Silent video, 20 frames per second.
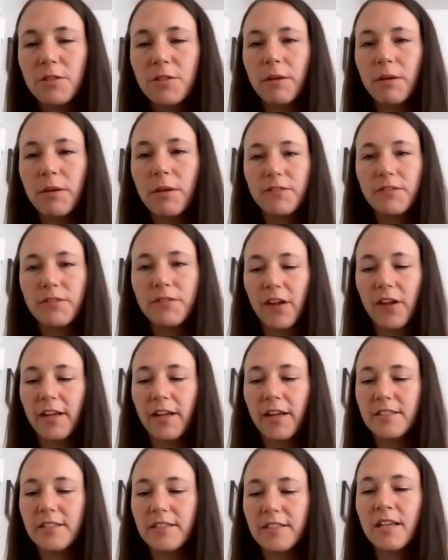to be able to
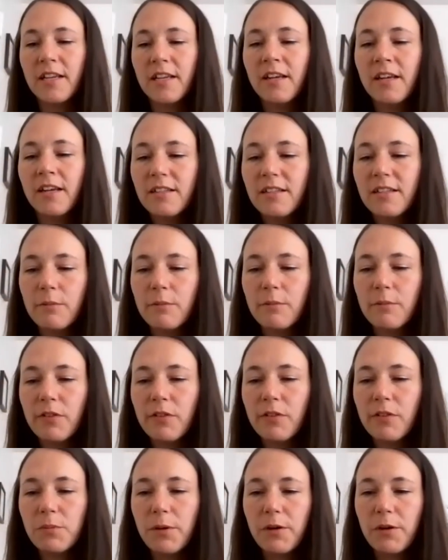find some of
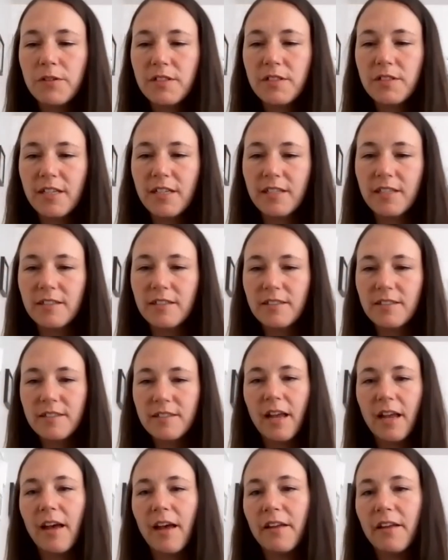those postings,
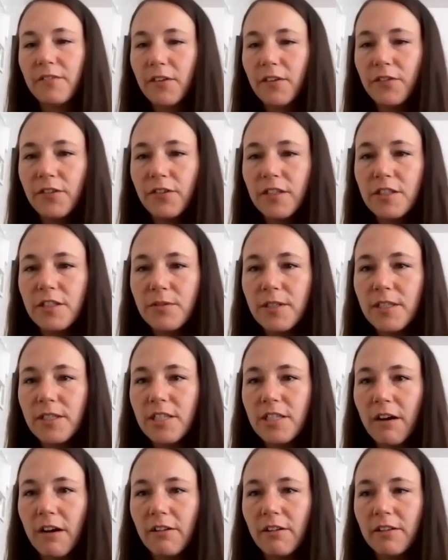and feel free to
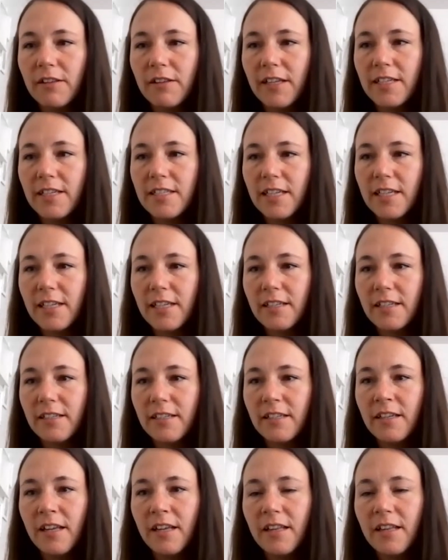reach out on
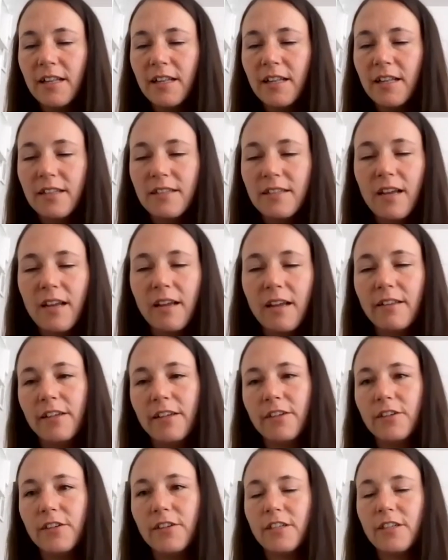LinkedIn. That's highly
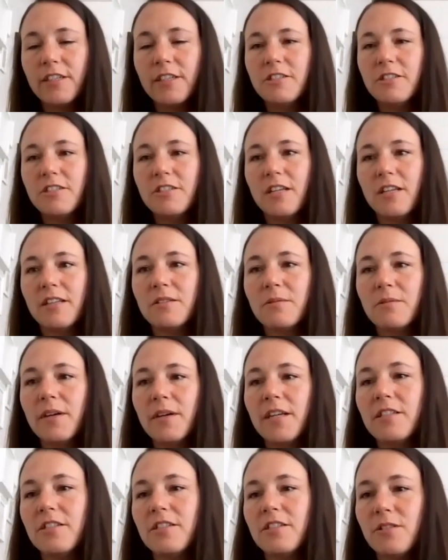encouraged as a
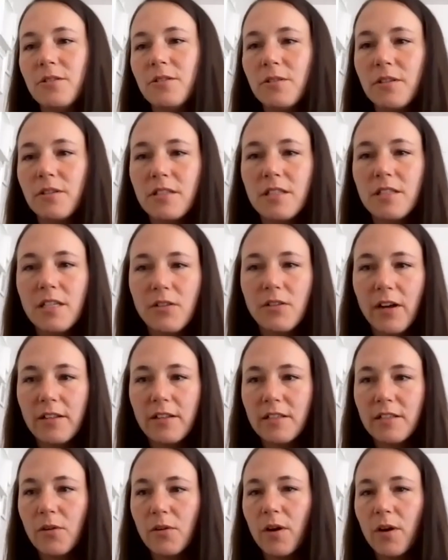way to continue
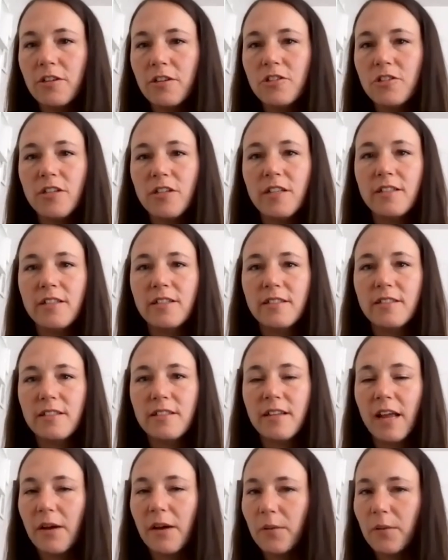asking questions,
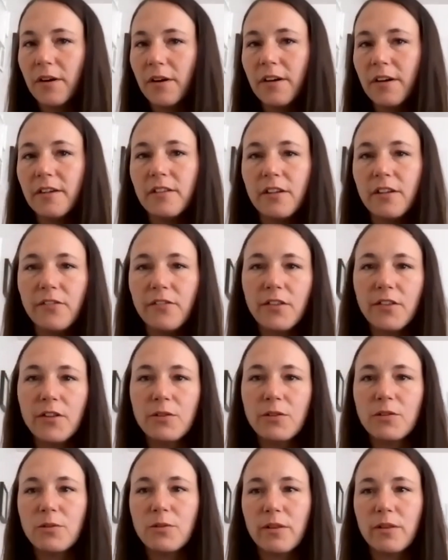network, look for
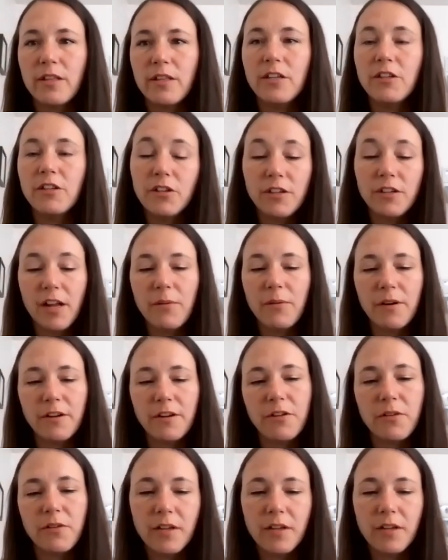those within your
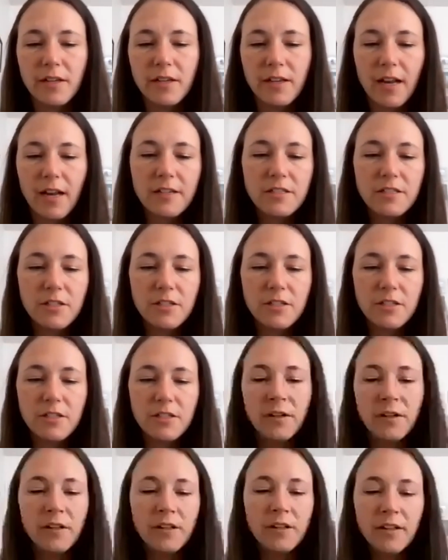network who can connect you.
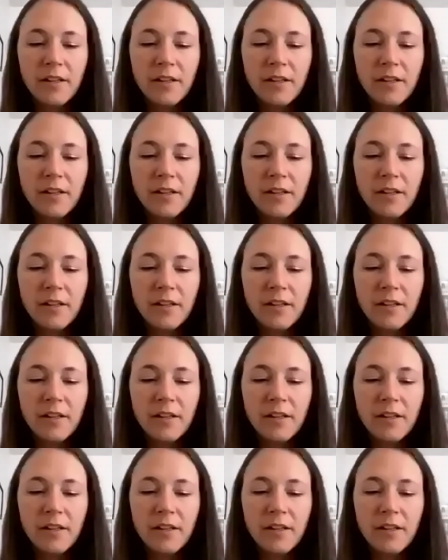